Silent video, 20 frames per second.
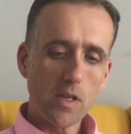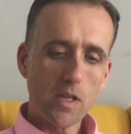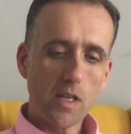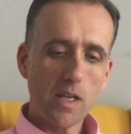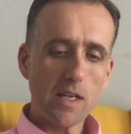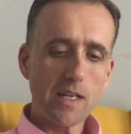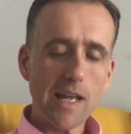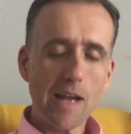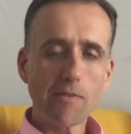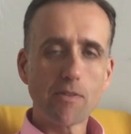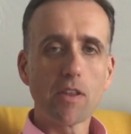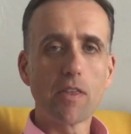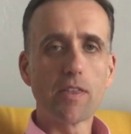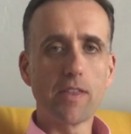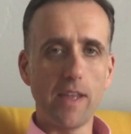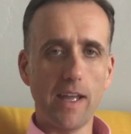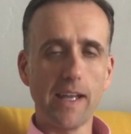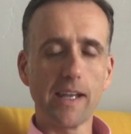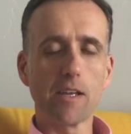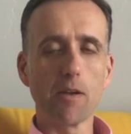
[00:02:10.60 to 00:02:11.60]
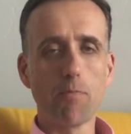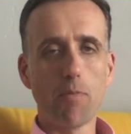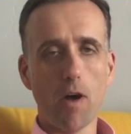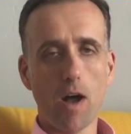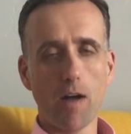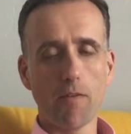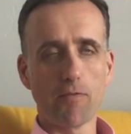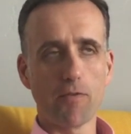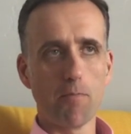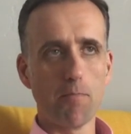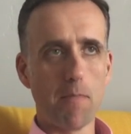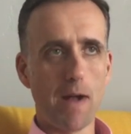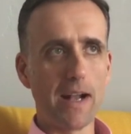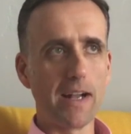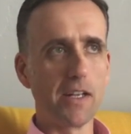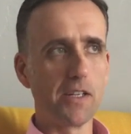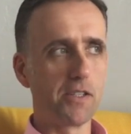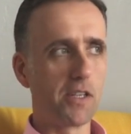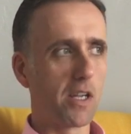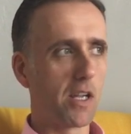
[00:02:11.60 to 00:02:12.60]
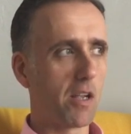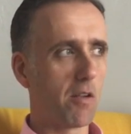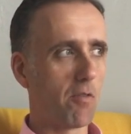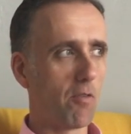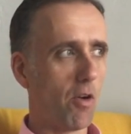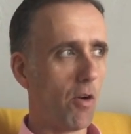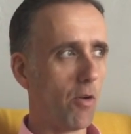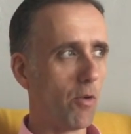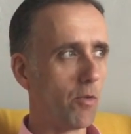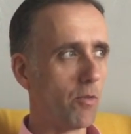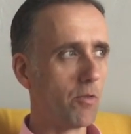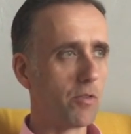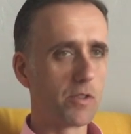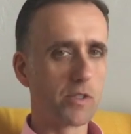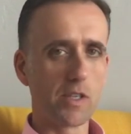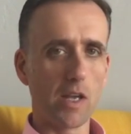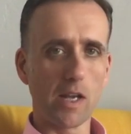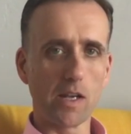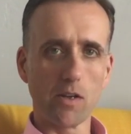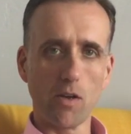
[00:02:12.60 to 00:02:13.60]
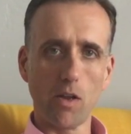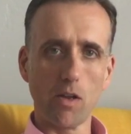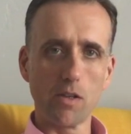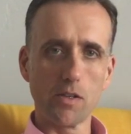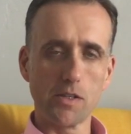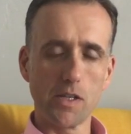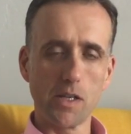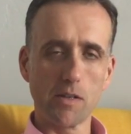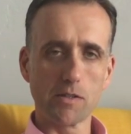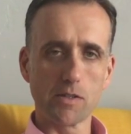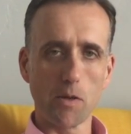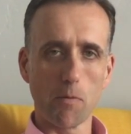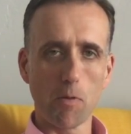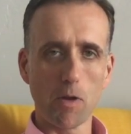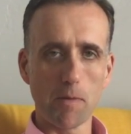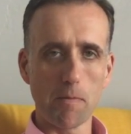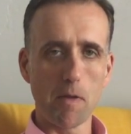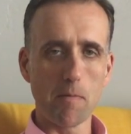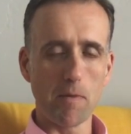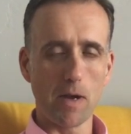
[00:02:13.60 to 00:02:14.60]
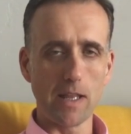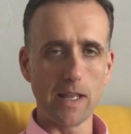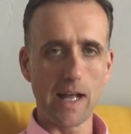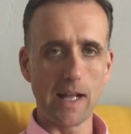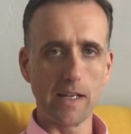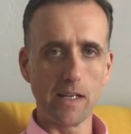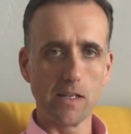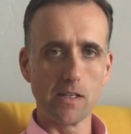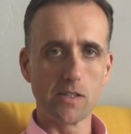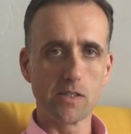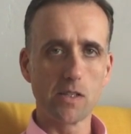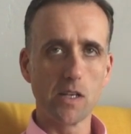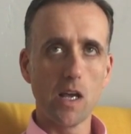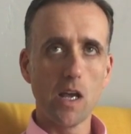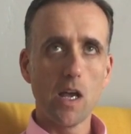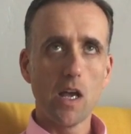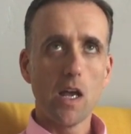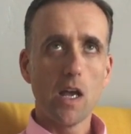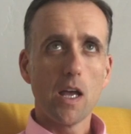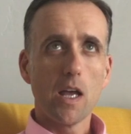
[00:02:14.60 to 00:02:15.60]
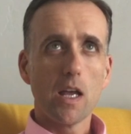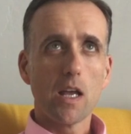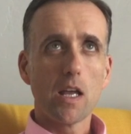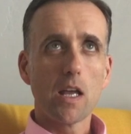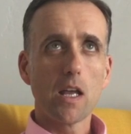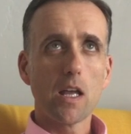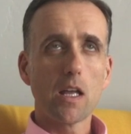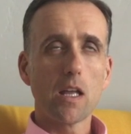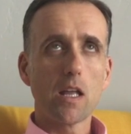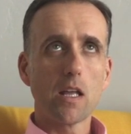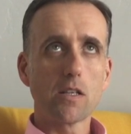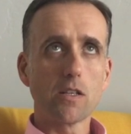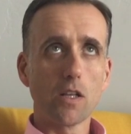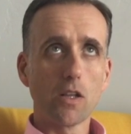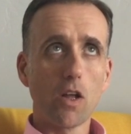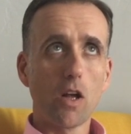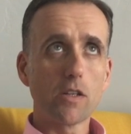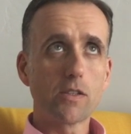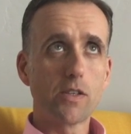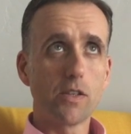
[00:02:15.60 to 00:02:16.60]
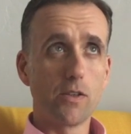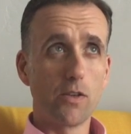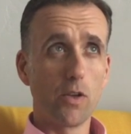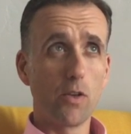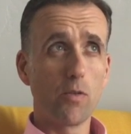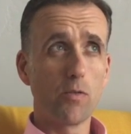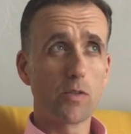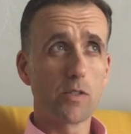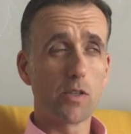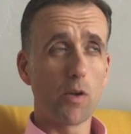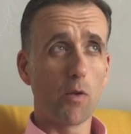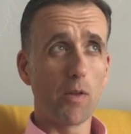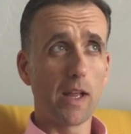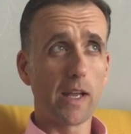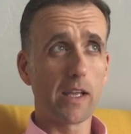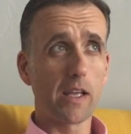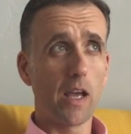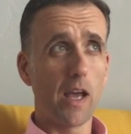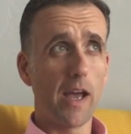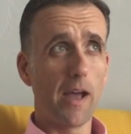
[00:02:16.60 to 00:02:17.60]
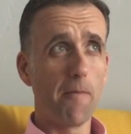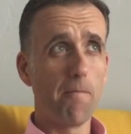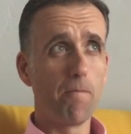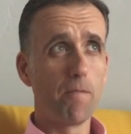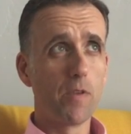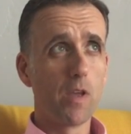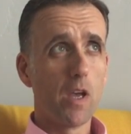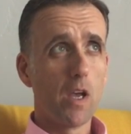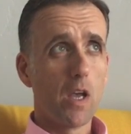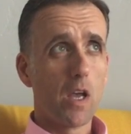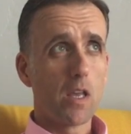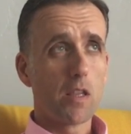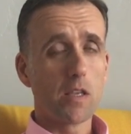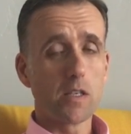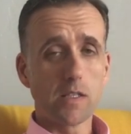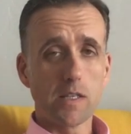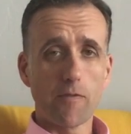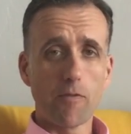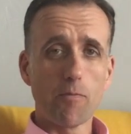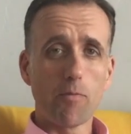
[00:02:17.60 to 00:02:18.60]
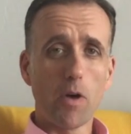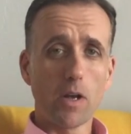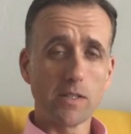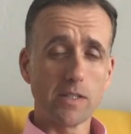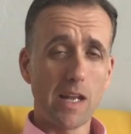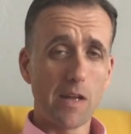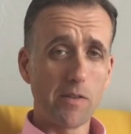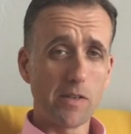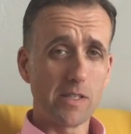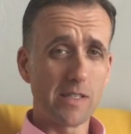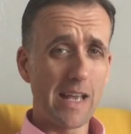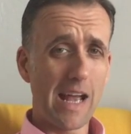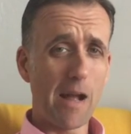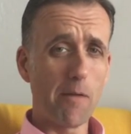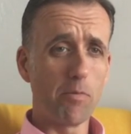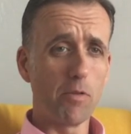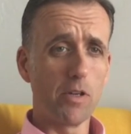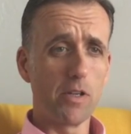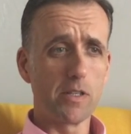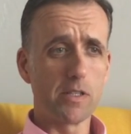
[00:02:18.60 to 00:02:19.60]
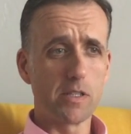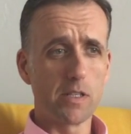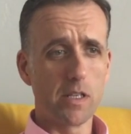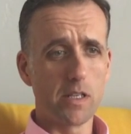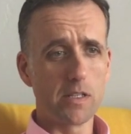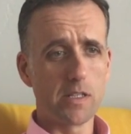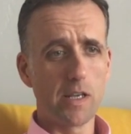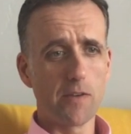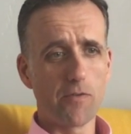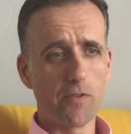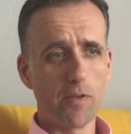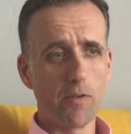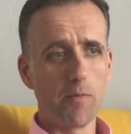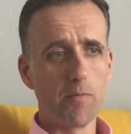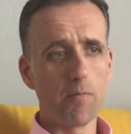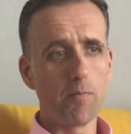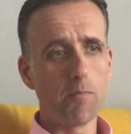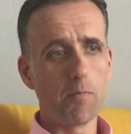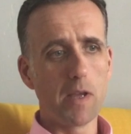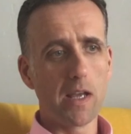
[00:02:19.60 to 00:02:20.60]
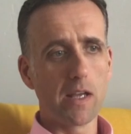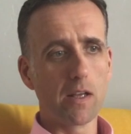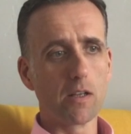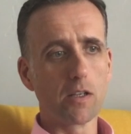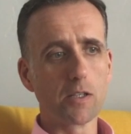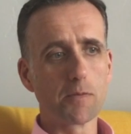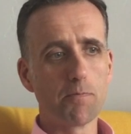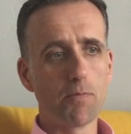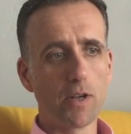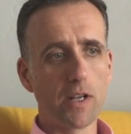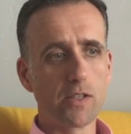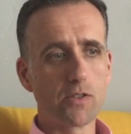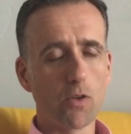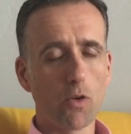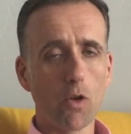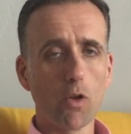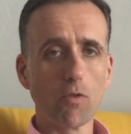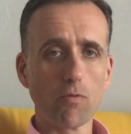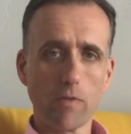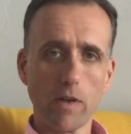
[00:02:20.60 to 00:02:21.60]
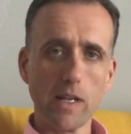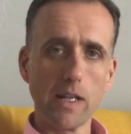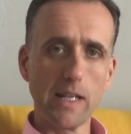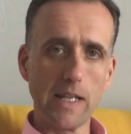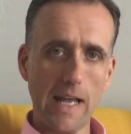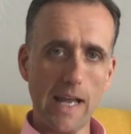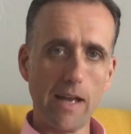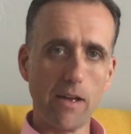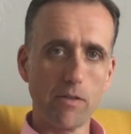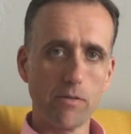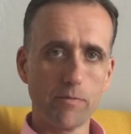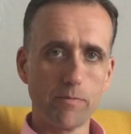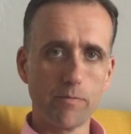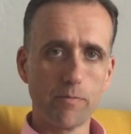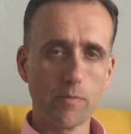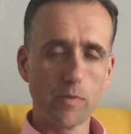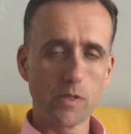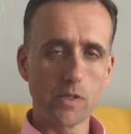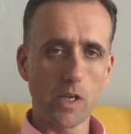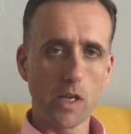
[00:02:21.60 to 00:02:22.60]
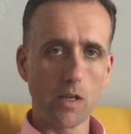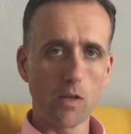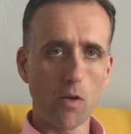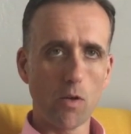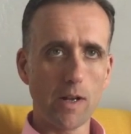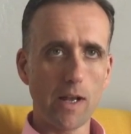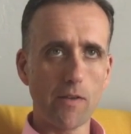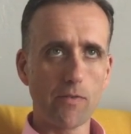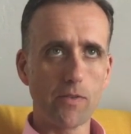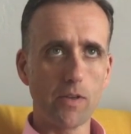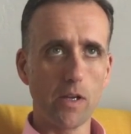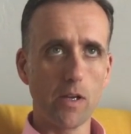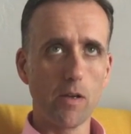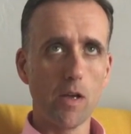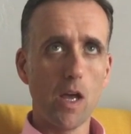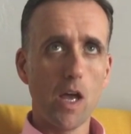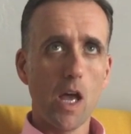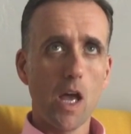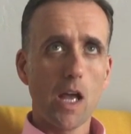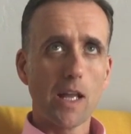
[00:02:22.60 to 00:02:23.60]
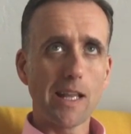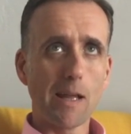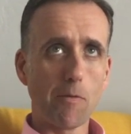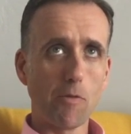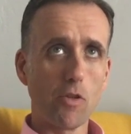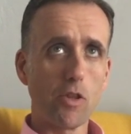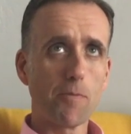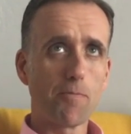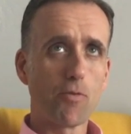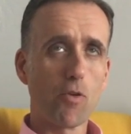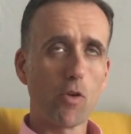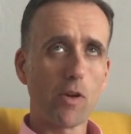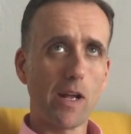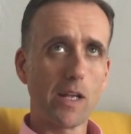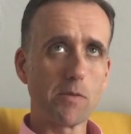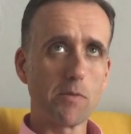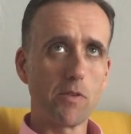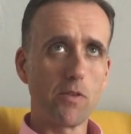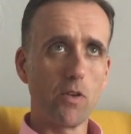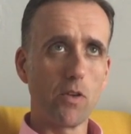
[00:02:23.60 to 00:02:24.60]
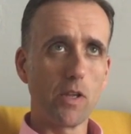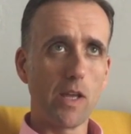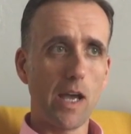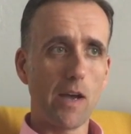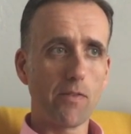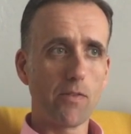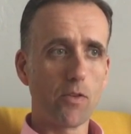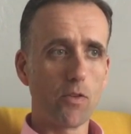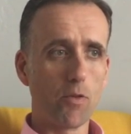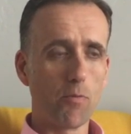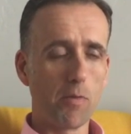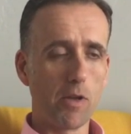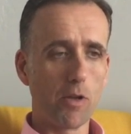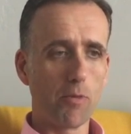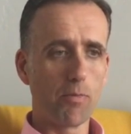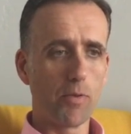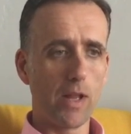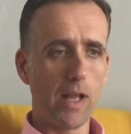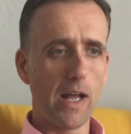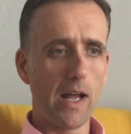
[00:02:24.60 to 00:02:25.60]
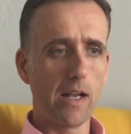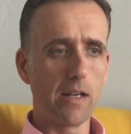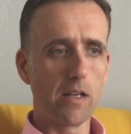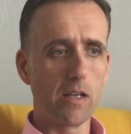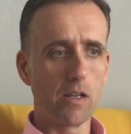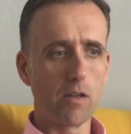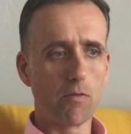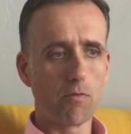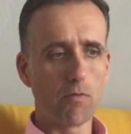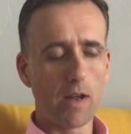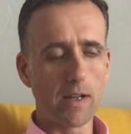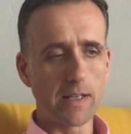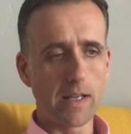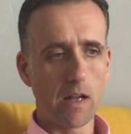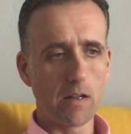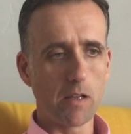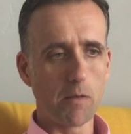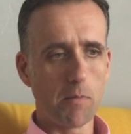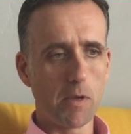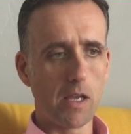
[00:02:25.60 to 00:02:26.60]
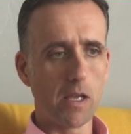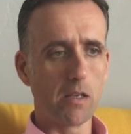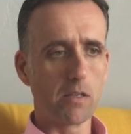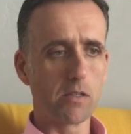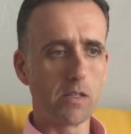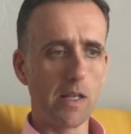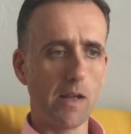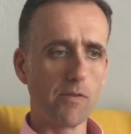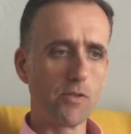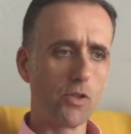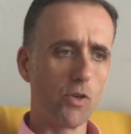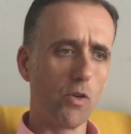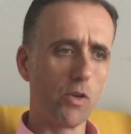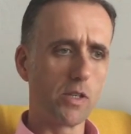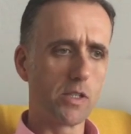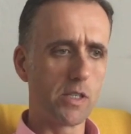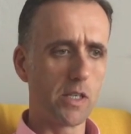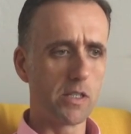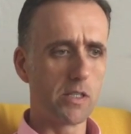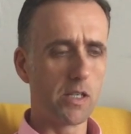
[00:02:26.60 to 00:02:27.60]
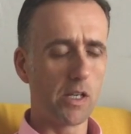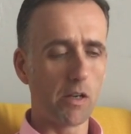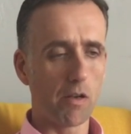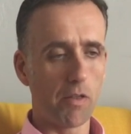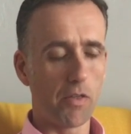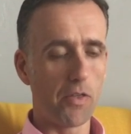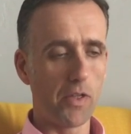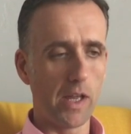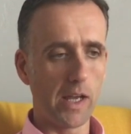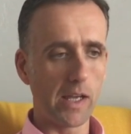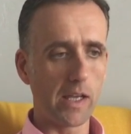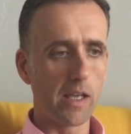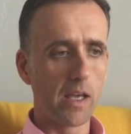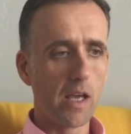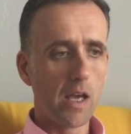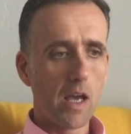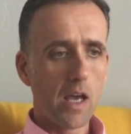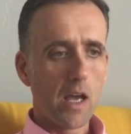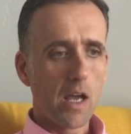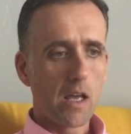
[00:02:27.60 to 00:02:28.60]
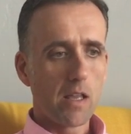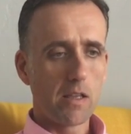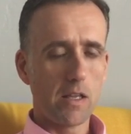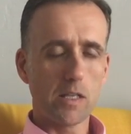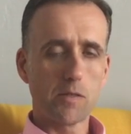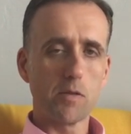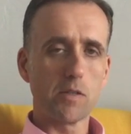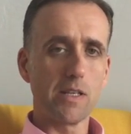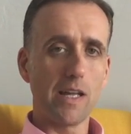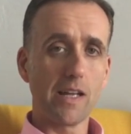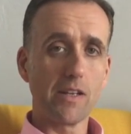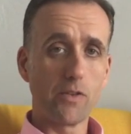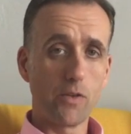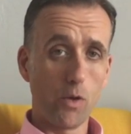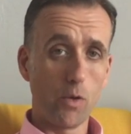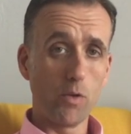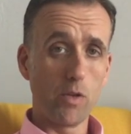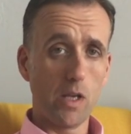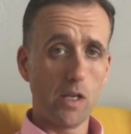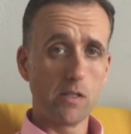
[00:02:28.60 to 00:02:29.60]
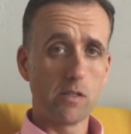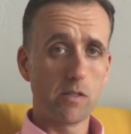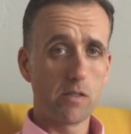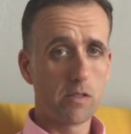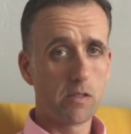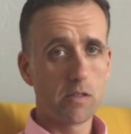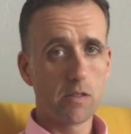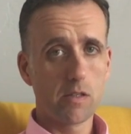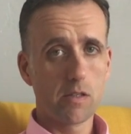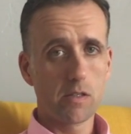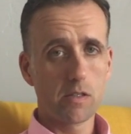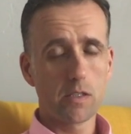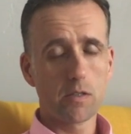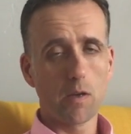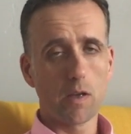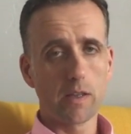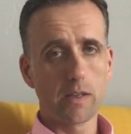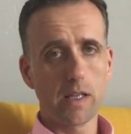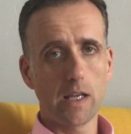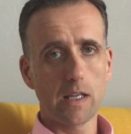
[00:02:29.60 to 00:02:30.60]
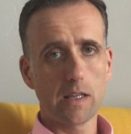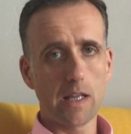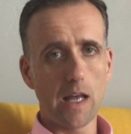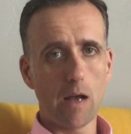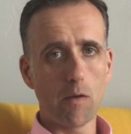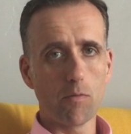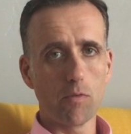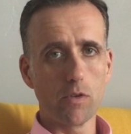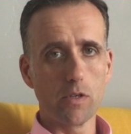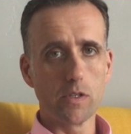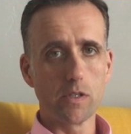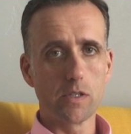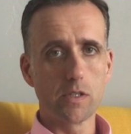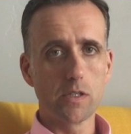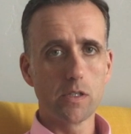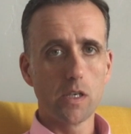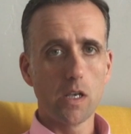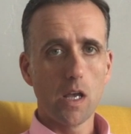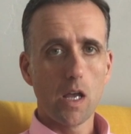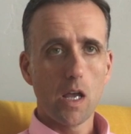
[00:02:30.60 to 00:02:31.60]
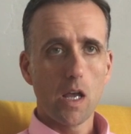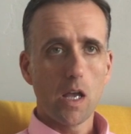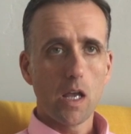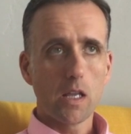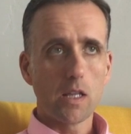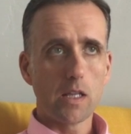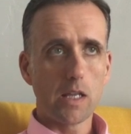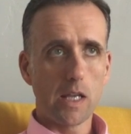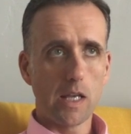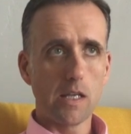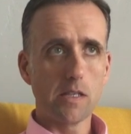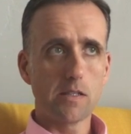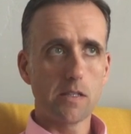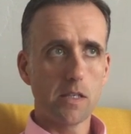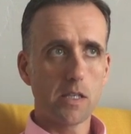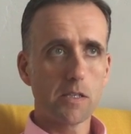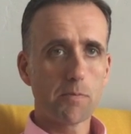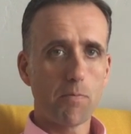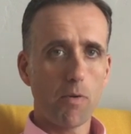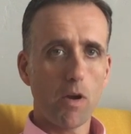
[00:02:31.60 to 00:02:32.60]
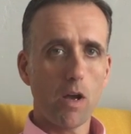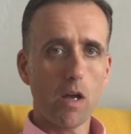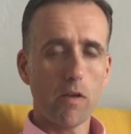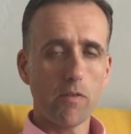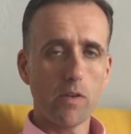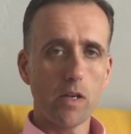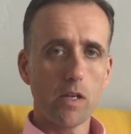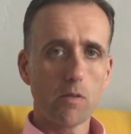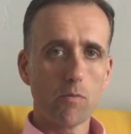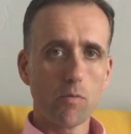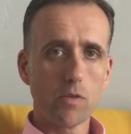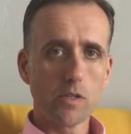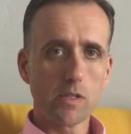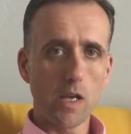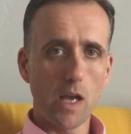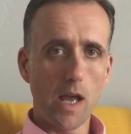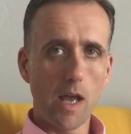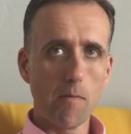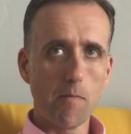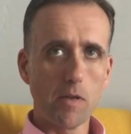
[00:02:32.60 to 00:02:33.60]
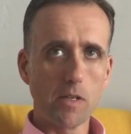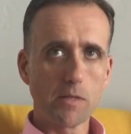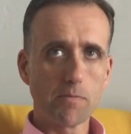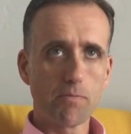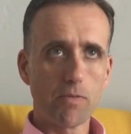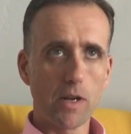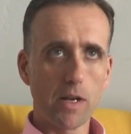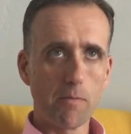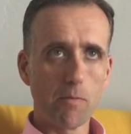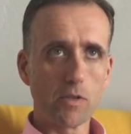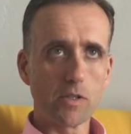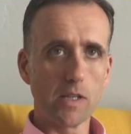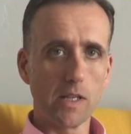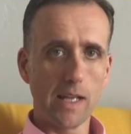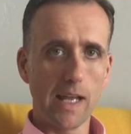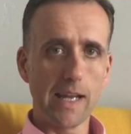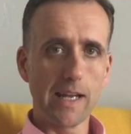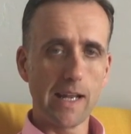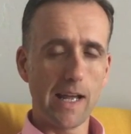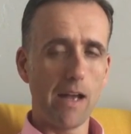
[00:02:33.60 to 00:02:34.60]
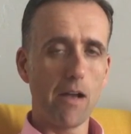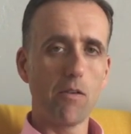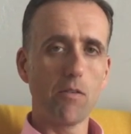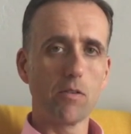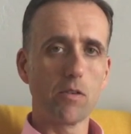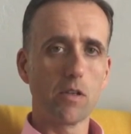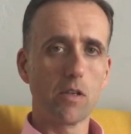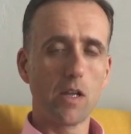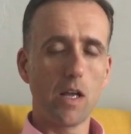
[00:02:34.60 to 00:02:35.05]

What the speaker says: You didn't have to think apart from managing your own psychology. So what I mean by that is, it's a lot to do. So like there's different parts of the day, there's tablets, and there's different meals, but it's all written down. So you don't have to, like with other programs we've done, you have to do a meal plan and you write down your meals and you have choices and you got to think. This was like, do this. So I think that was the easiest part of it, was it's pretty much laid out